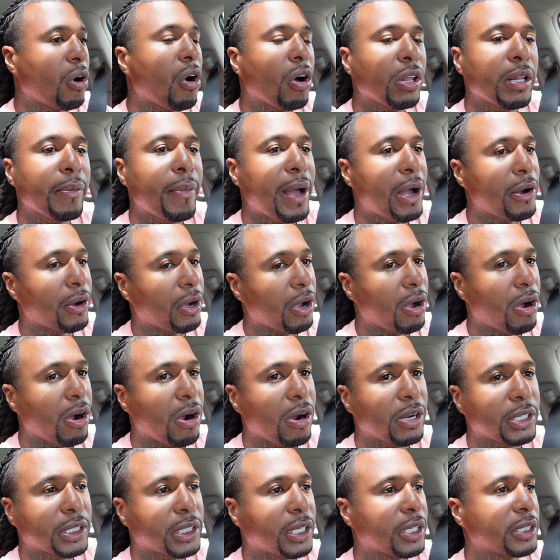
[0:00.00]
All about
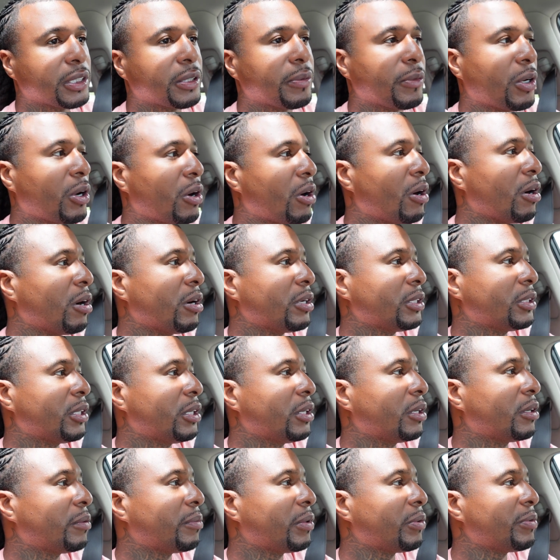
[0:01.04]
cars, custom cars,
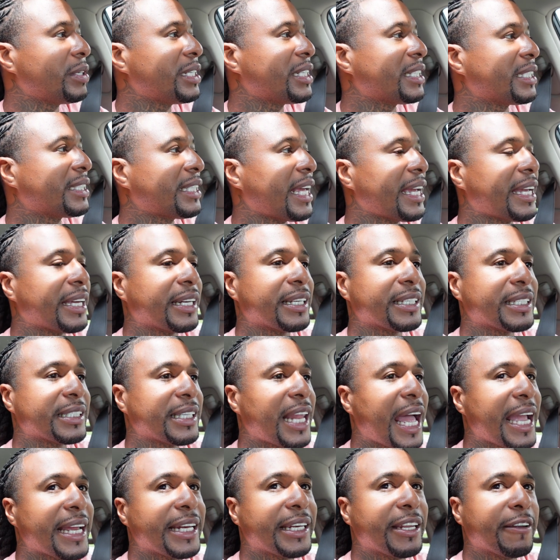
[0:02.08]
but we just taking a
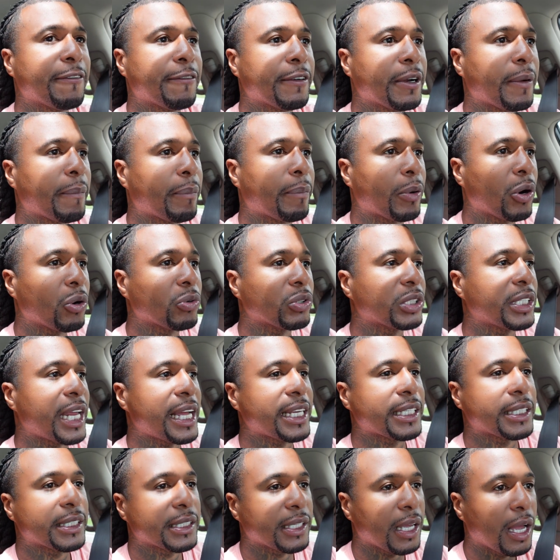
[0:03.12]
slight different approach
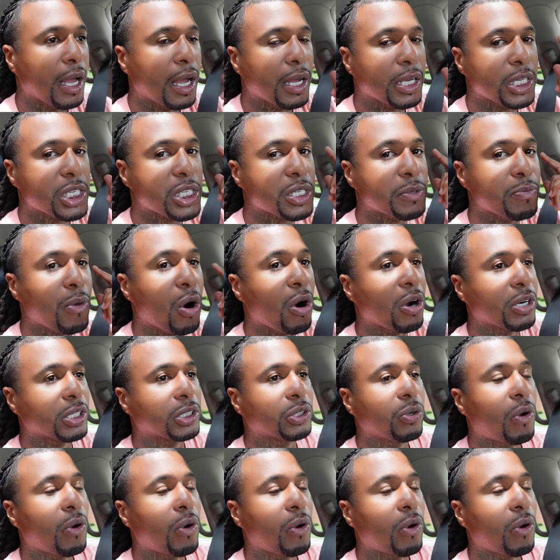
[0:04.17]
that's smart.